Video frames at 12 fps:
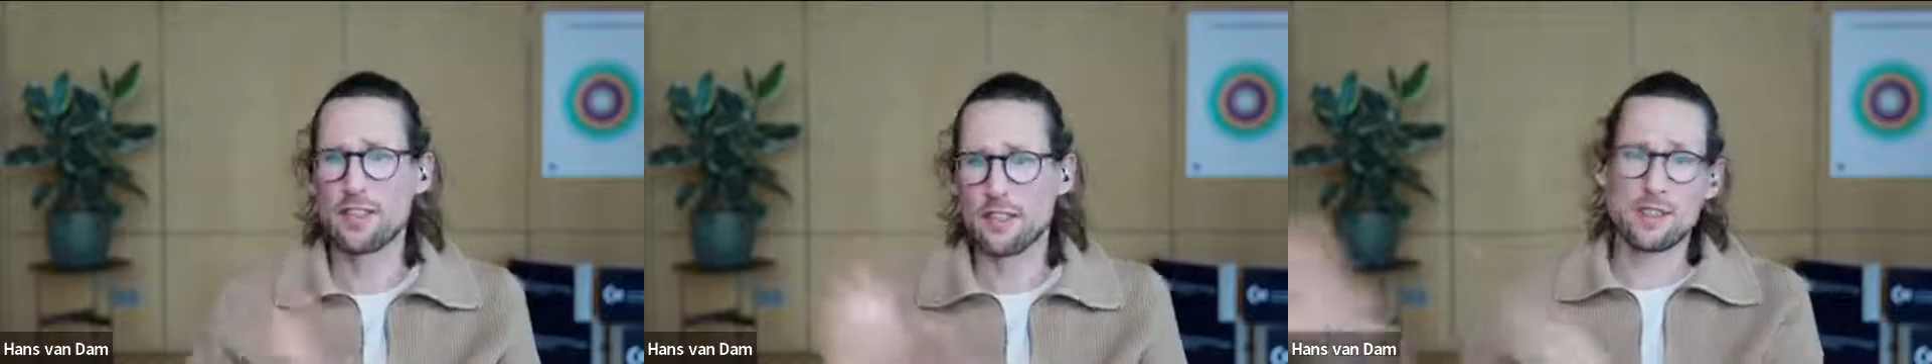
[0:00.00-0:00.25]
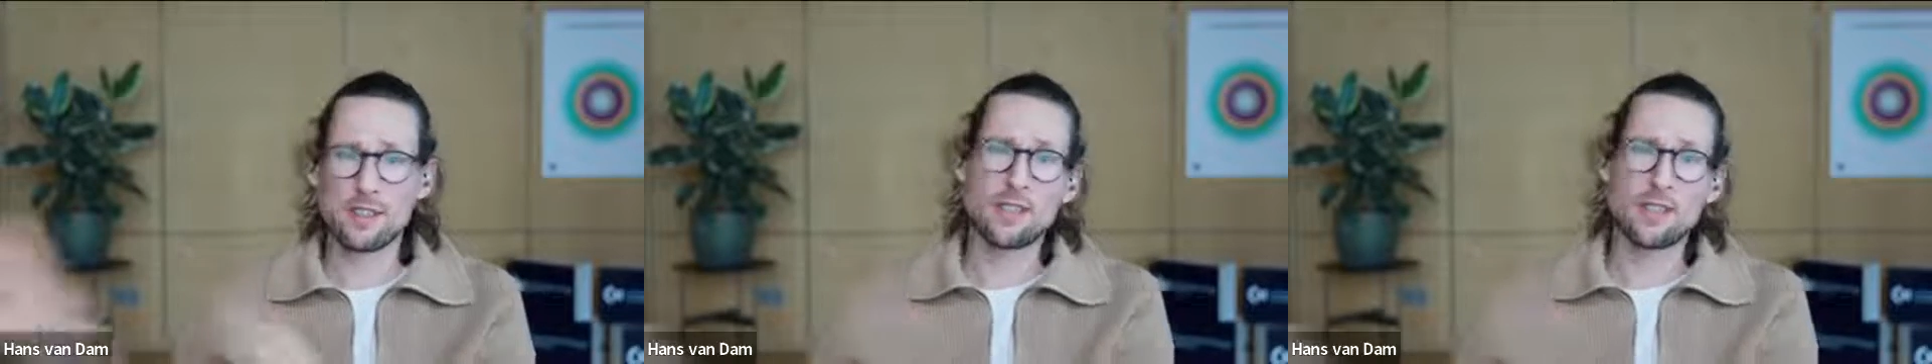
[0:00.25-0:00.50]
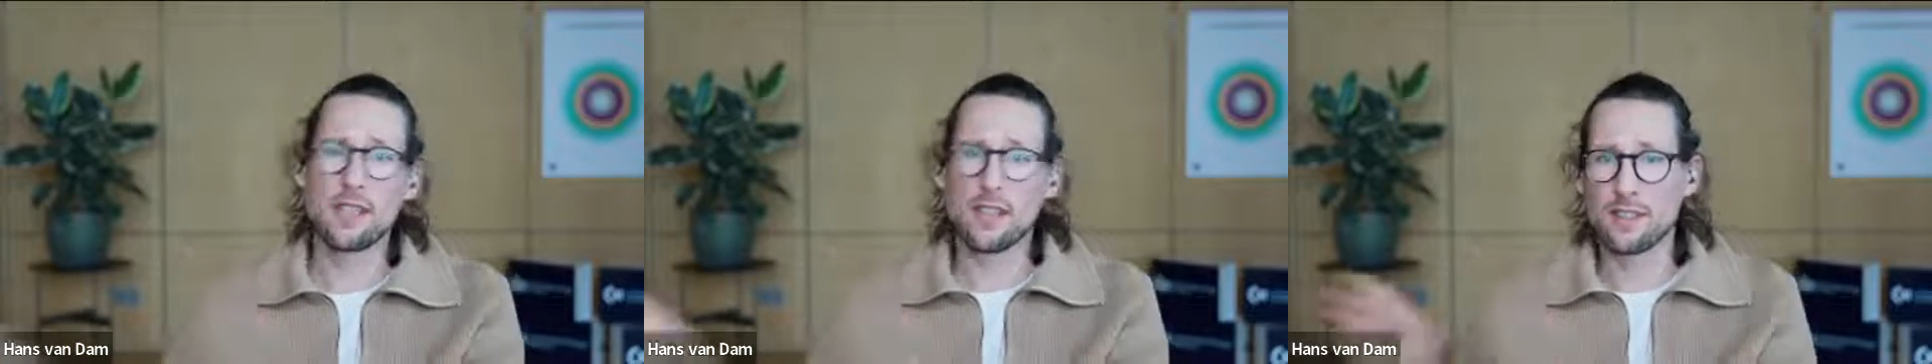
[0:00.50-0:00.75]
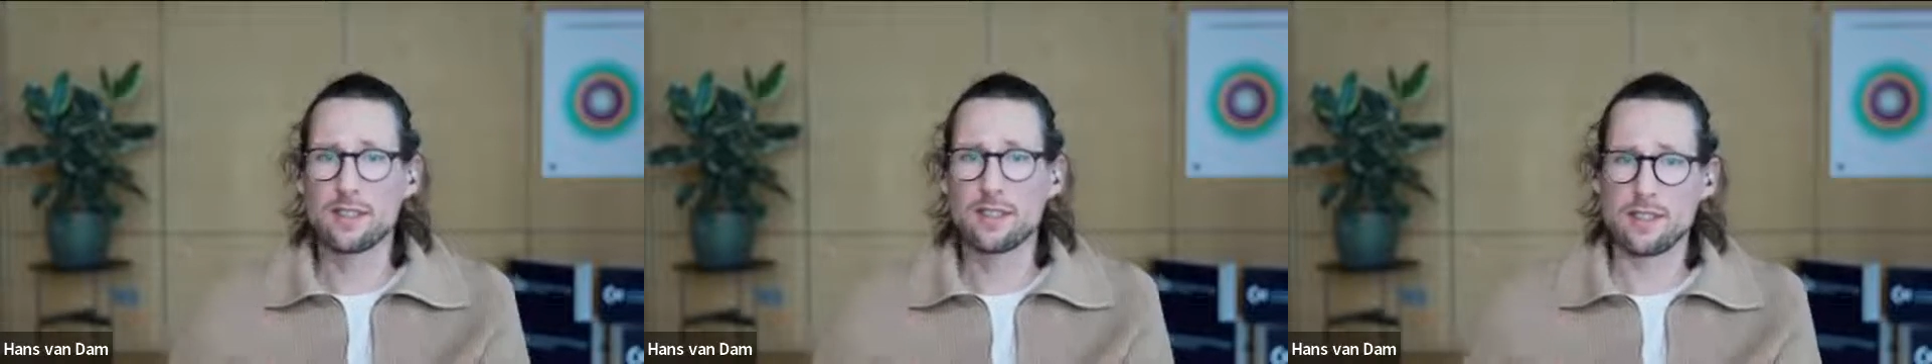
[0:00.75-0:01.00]
then this
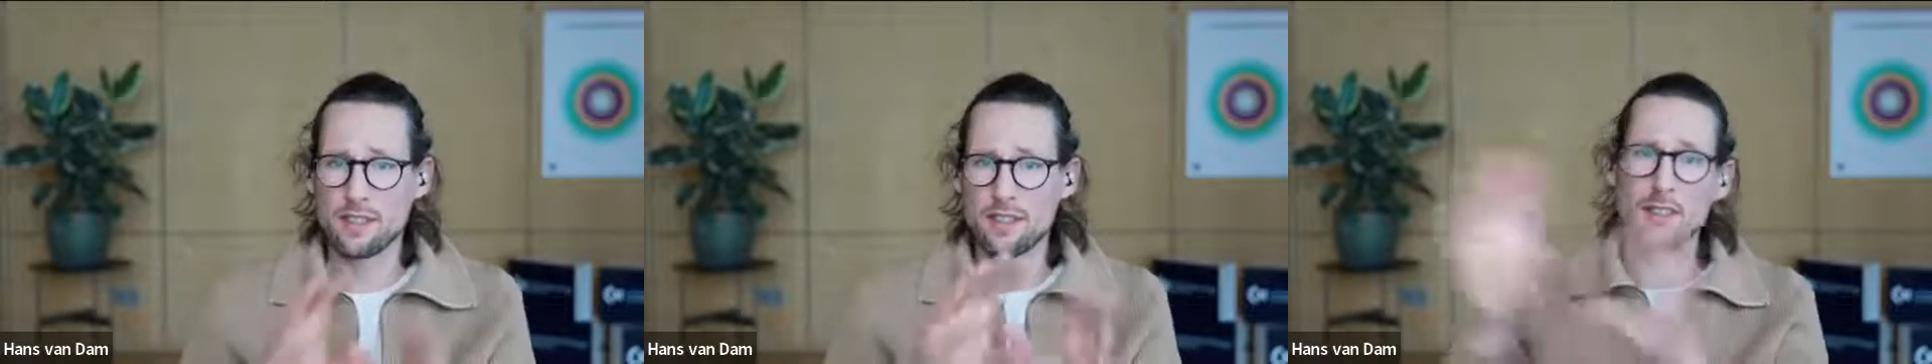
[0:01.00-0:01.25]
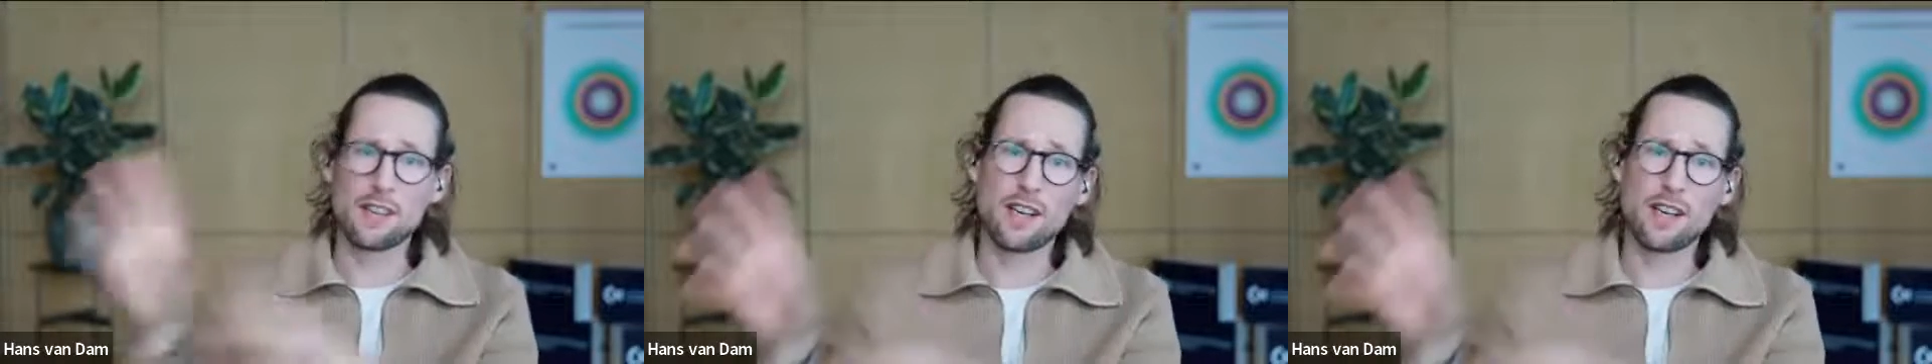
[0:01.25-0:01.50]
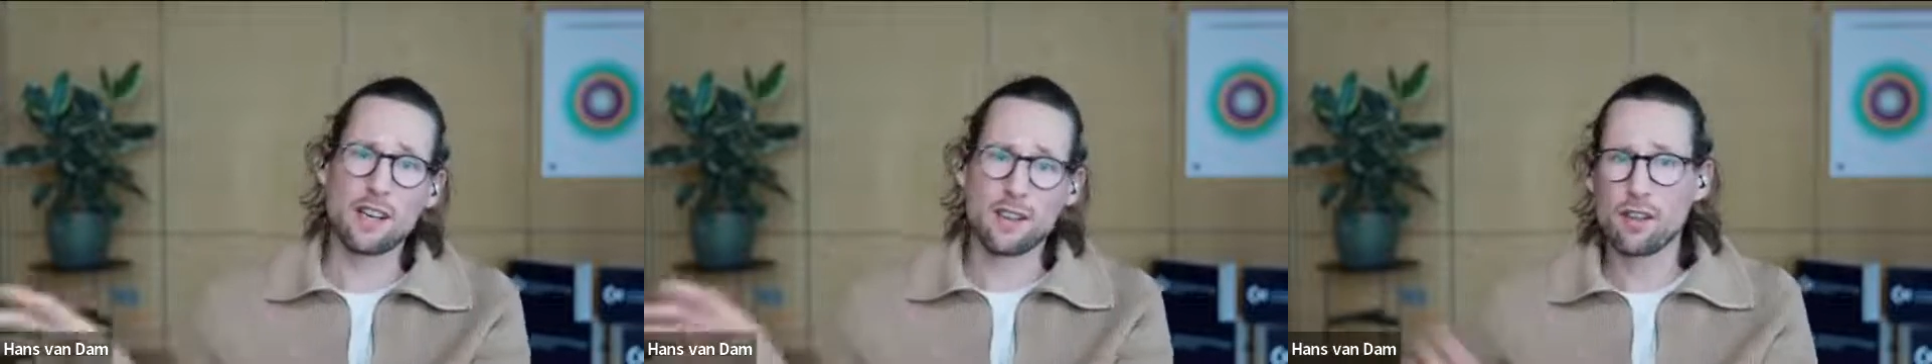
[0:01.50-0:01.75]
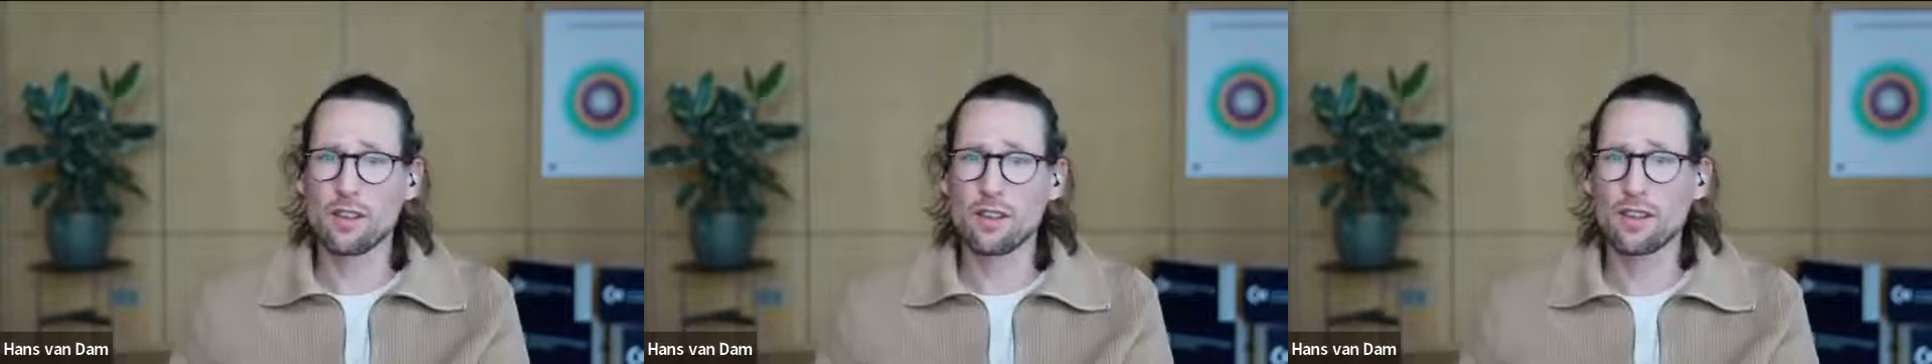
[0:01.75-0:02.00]
is the answer, this is the
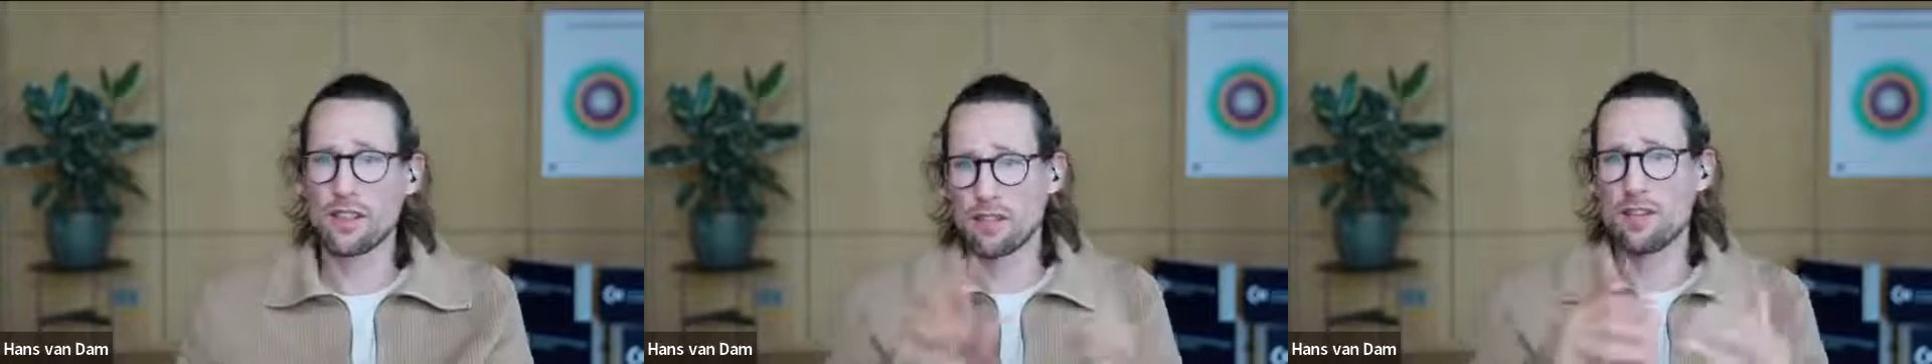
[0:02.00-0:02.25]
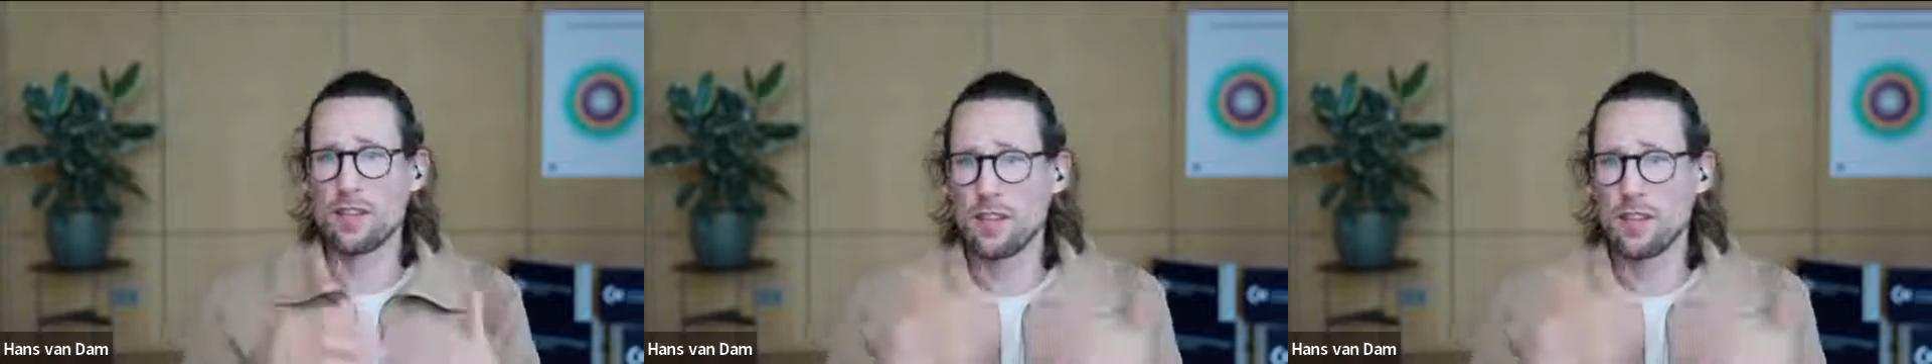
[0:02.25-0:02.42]
dialogue.